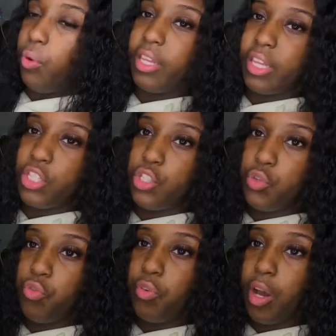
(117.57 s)
wig that
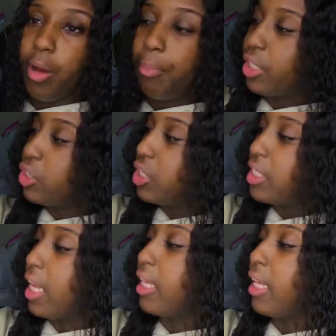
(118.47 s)
you
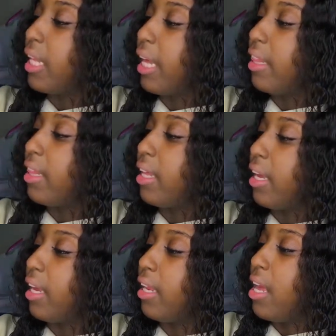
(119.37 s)
purchased and the length
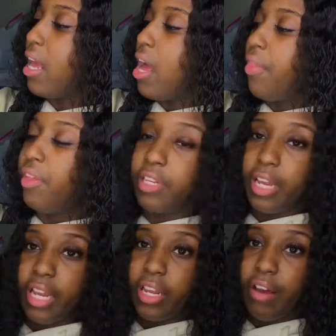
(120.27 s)
and the
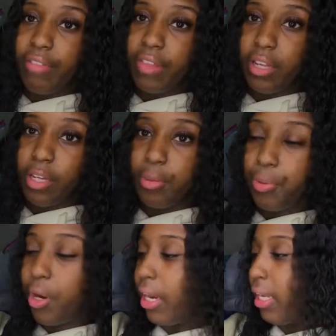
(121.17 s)
date of the
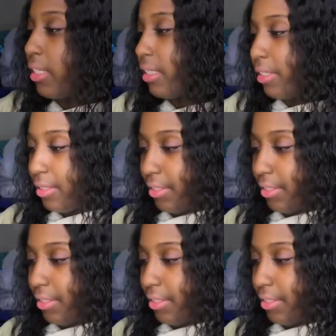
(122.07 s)
product.